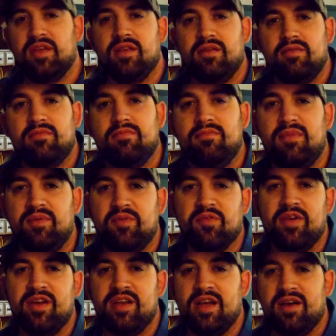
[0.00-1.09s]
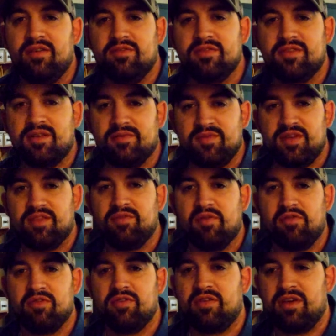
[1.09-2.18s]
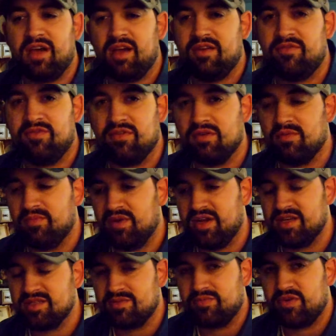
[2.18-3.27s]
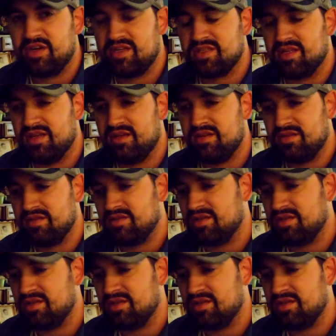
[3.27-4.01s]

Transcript: that maybe right now it's going to be throwing a little high for him, but as it breaks in, he'll